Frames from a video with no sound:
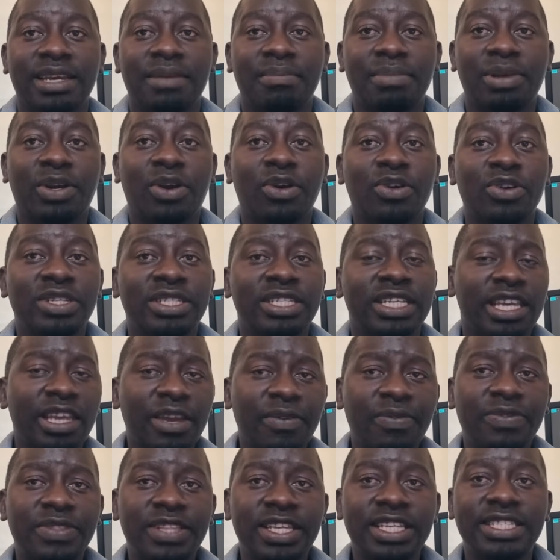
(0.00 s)
Because
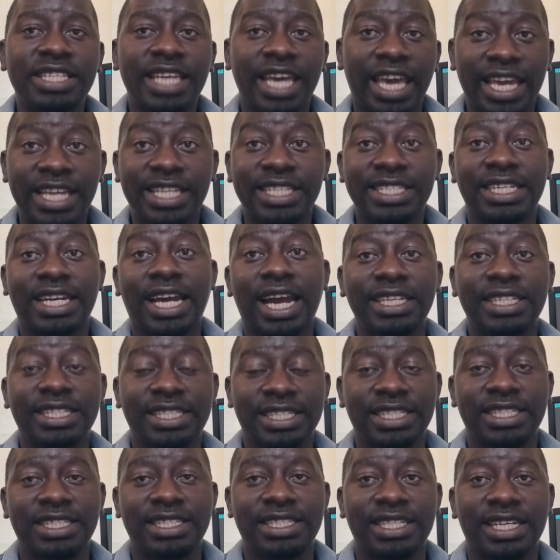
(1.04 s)
if these 8
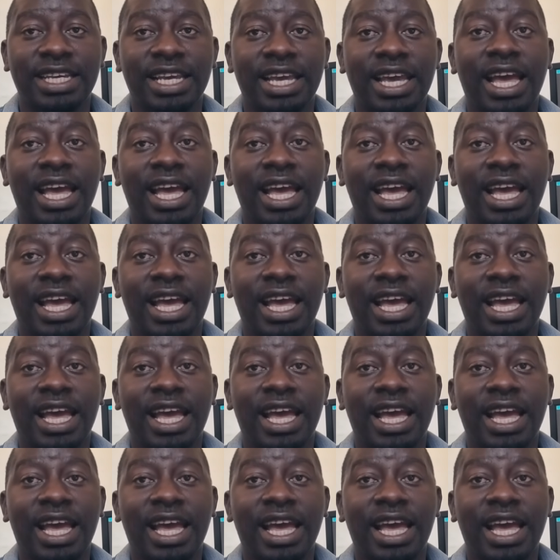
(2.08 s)
countries,